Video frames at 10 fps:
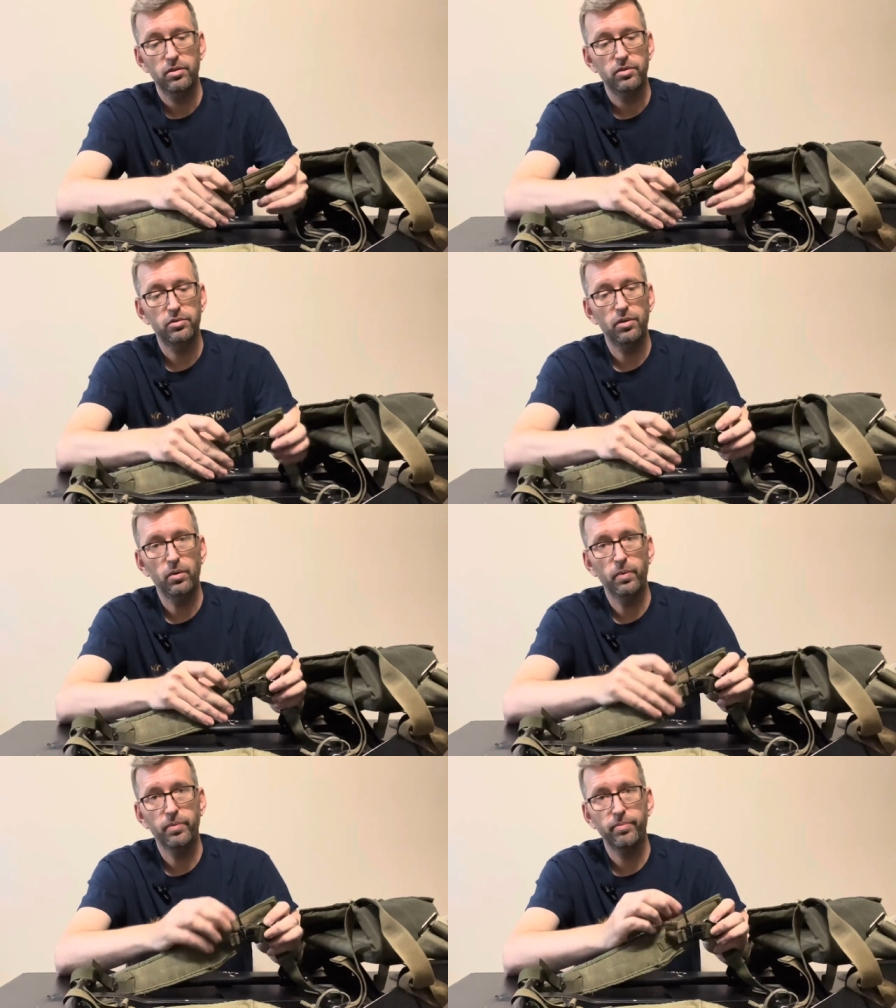
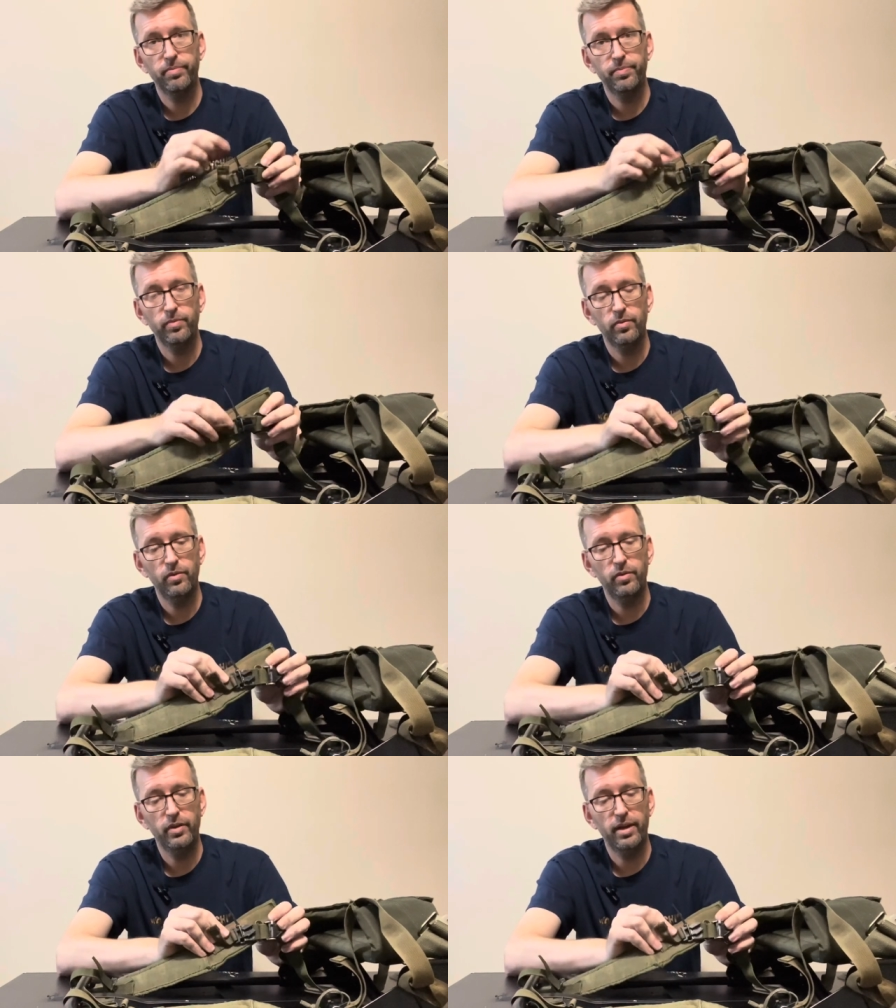So
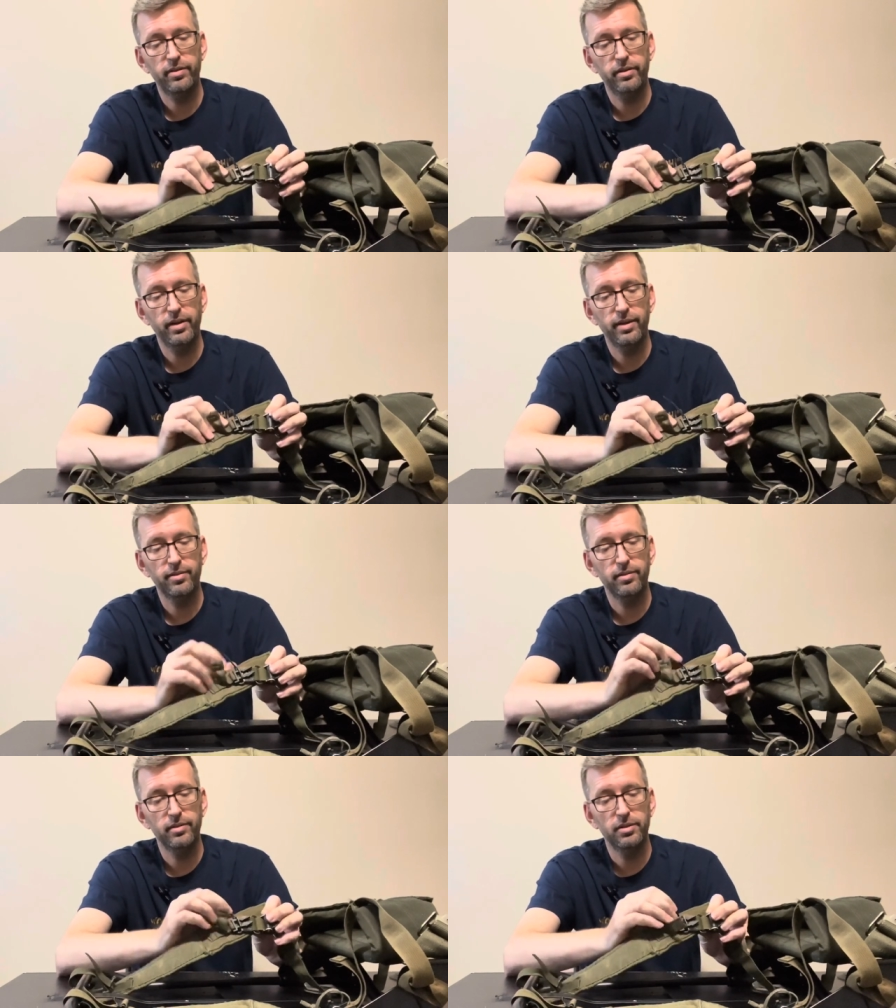that's a
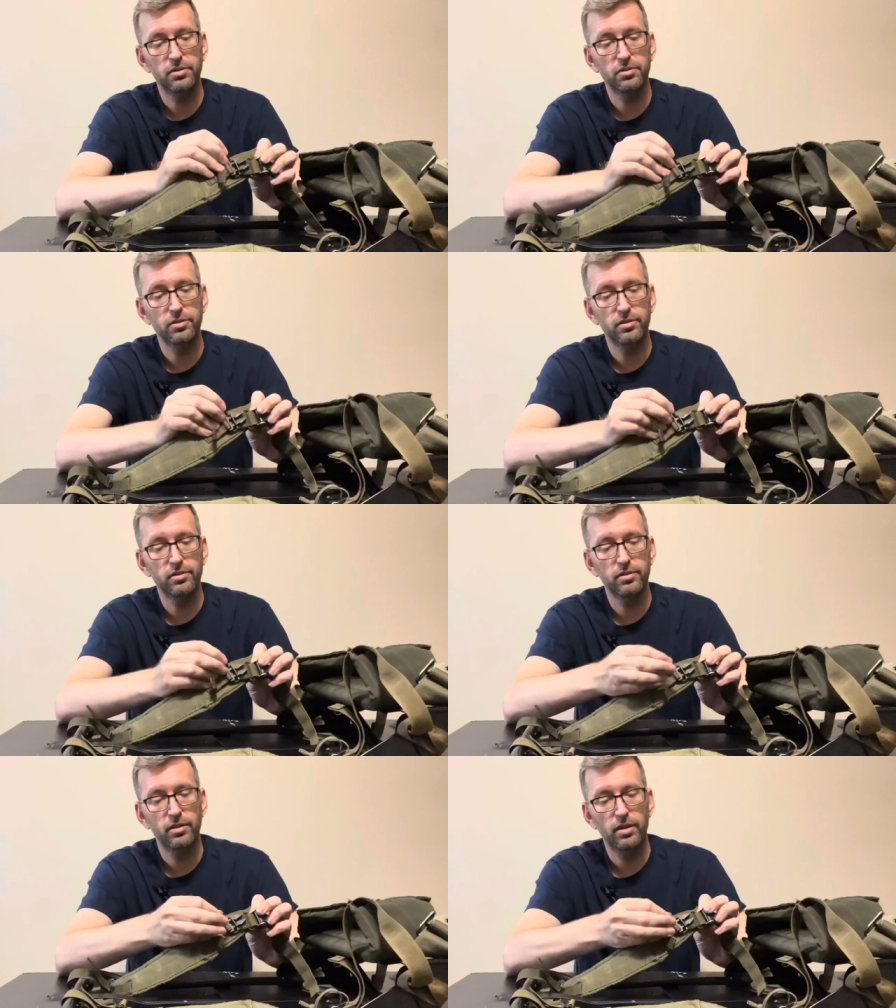nice little
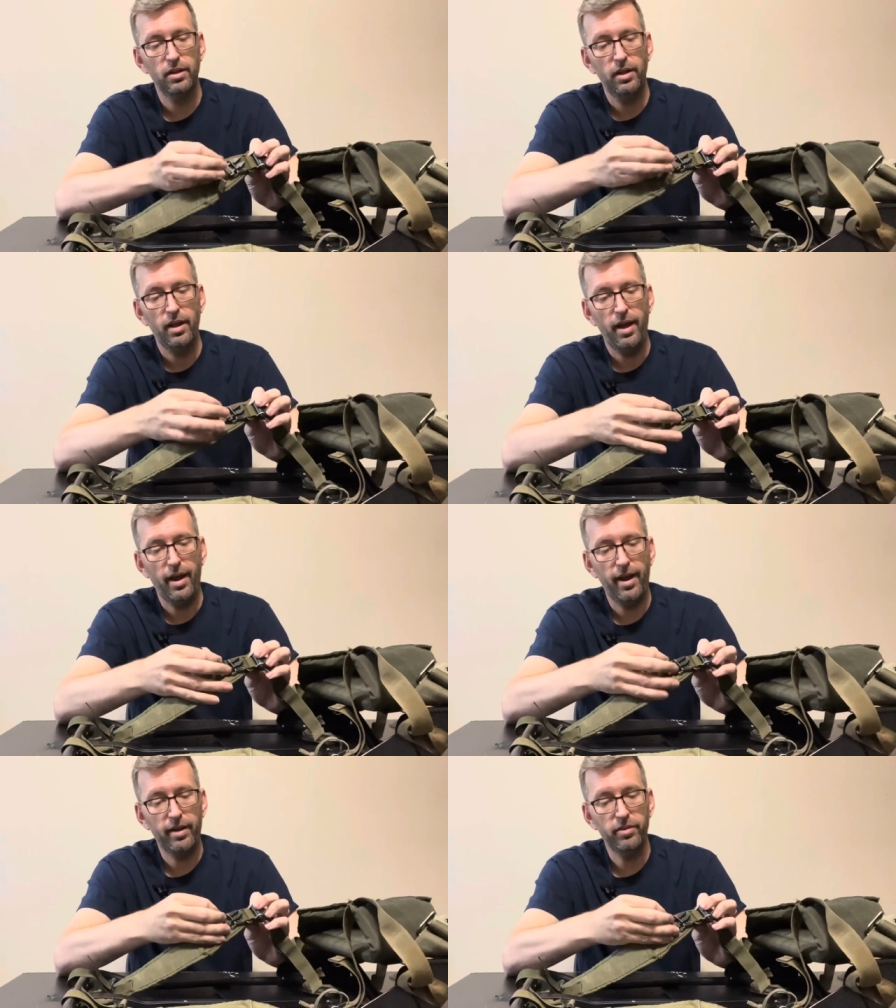
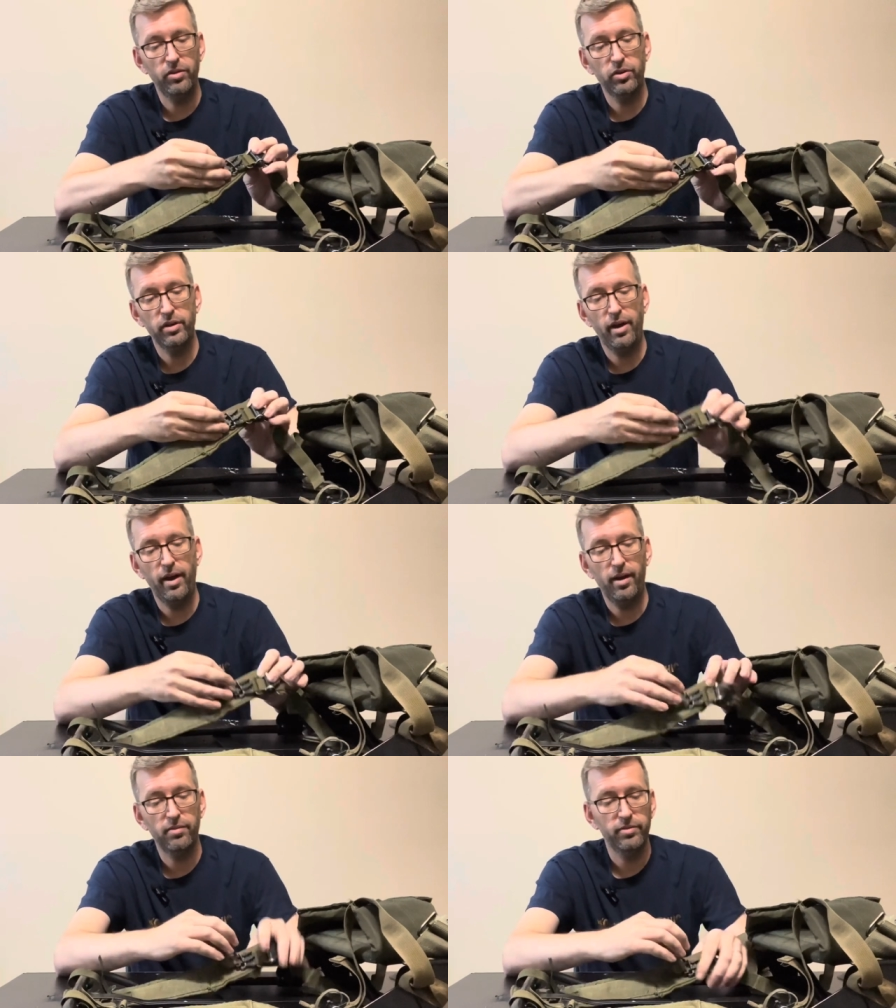hack that you can
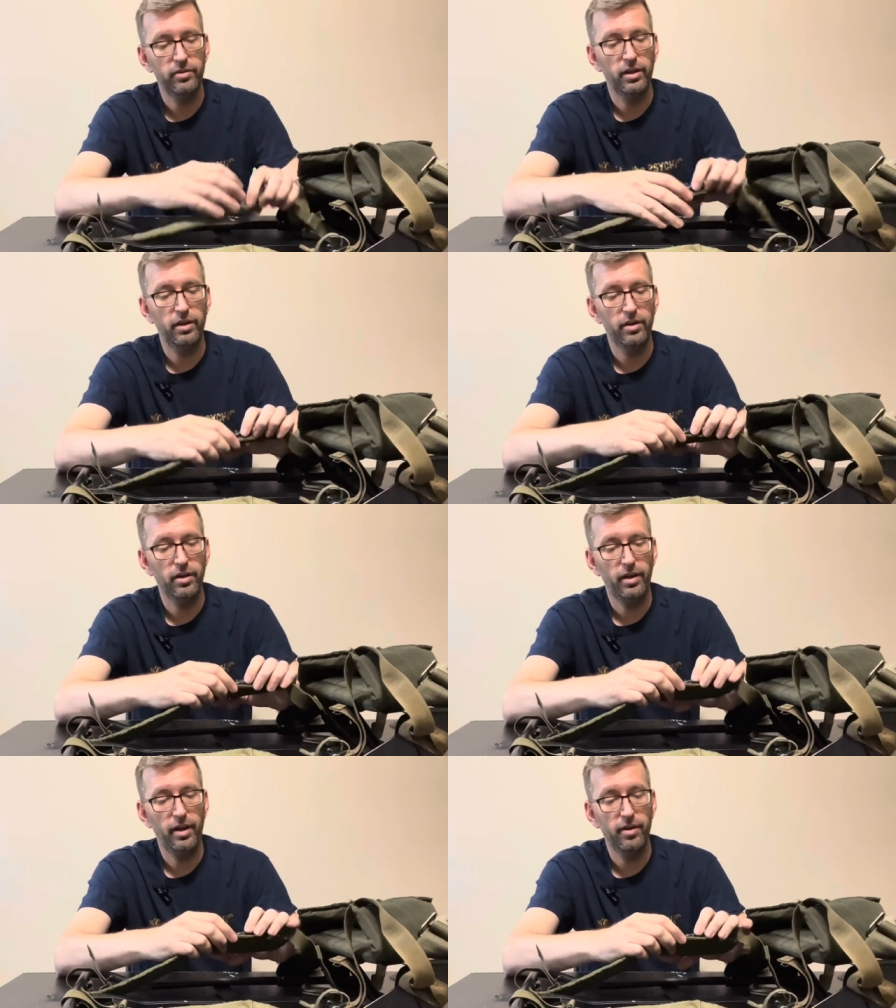have,
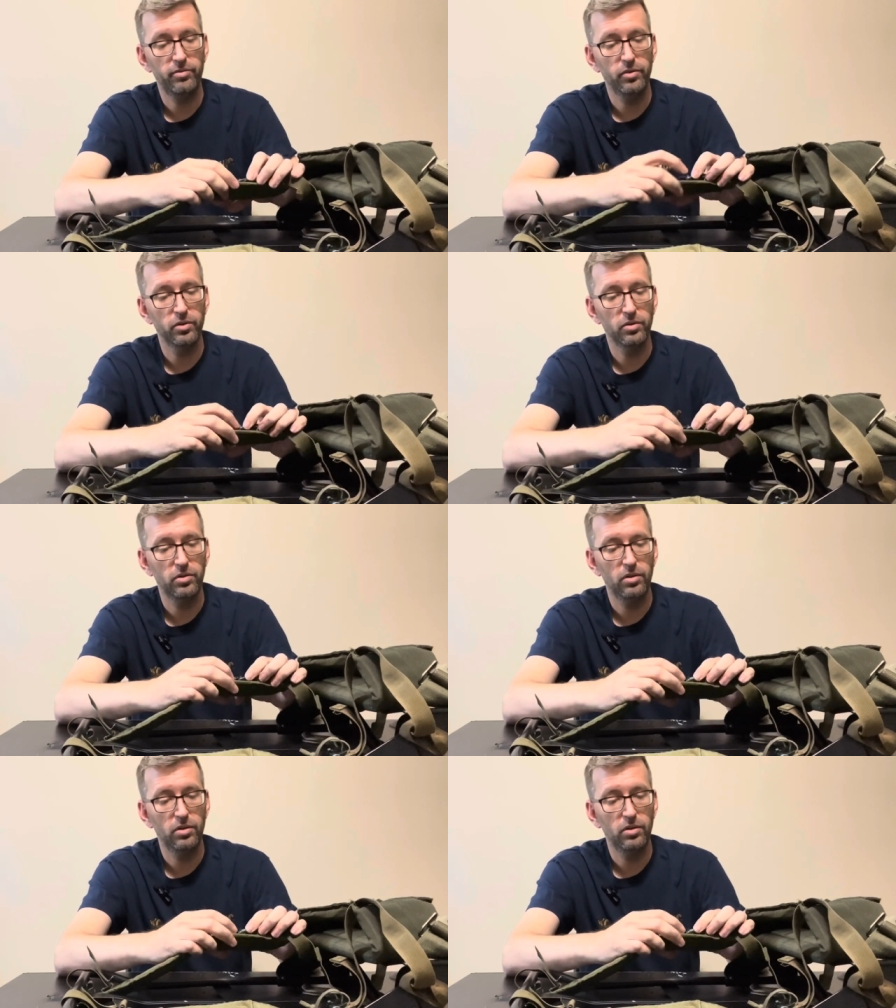not have your